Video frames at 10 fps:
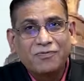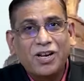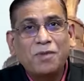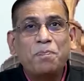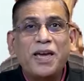
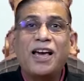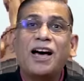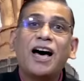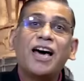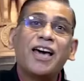will pay
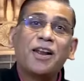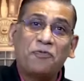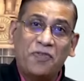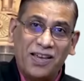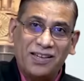higher
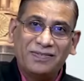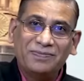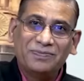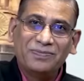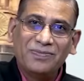fee.
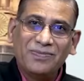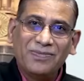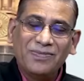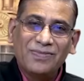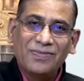
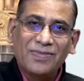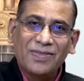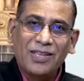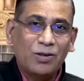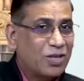
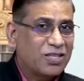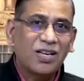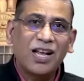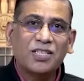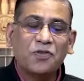Now this
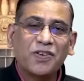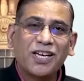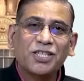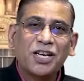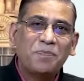
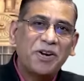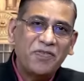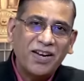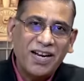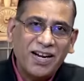classification
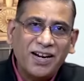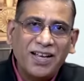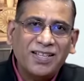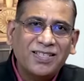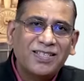between
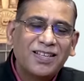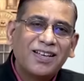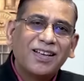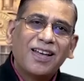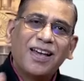Indians
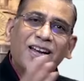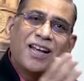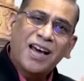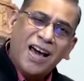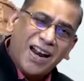and
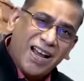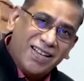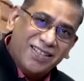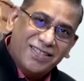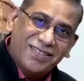
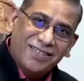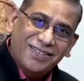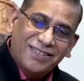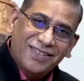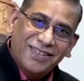NRIs
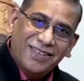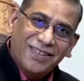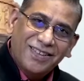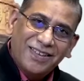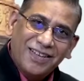
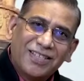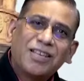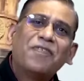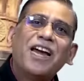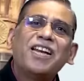is
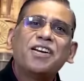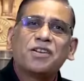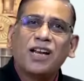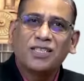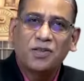a
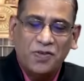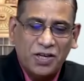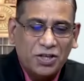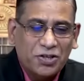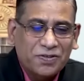valid
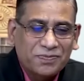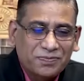classification.